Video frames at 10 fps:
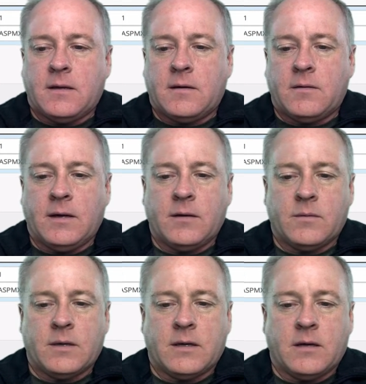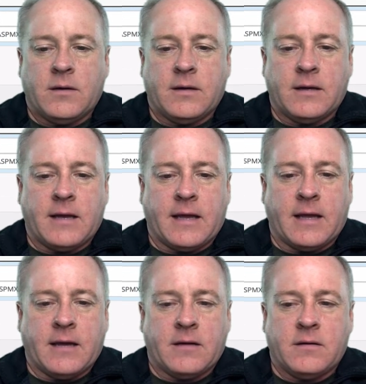All right, and we're going to go ahead and
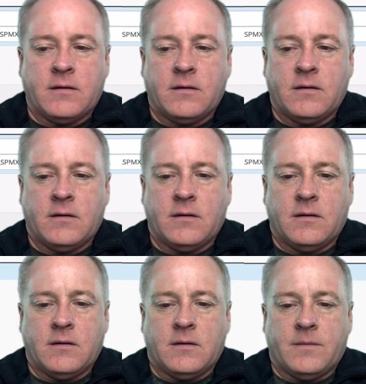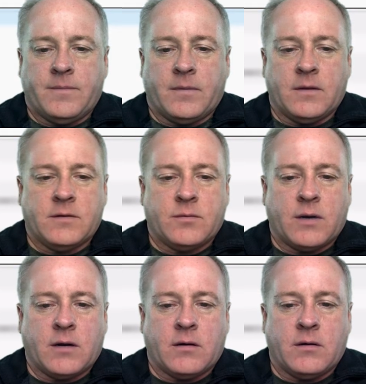add this
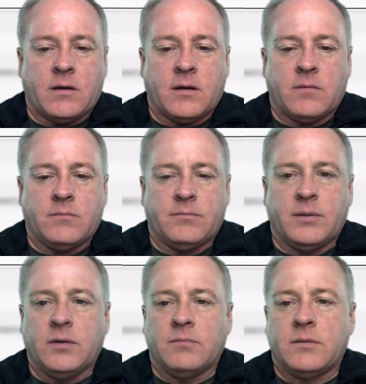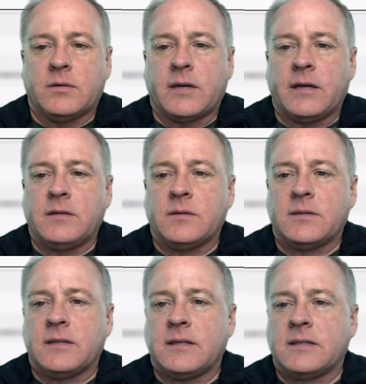record and boom, okay, so it
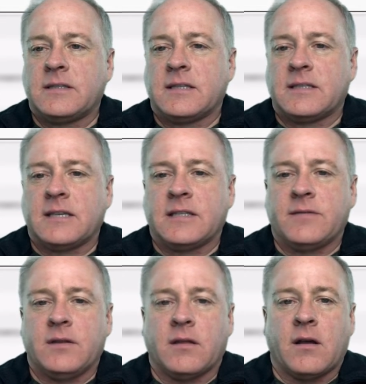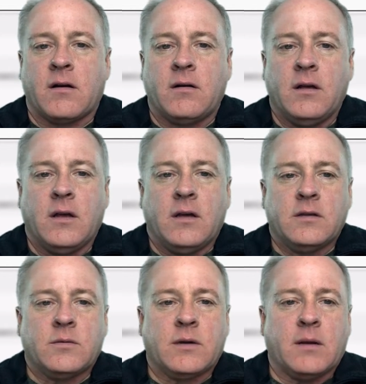said successfully there.
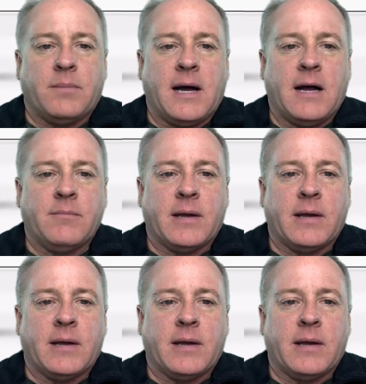So we're gonna pop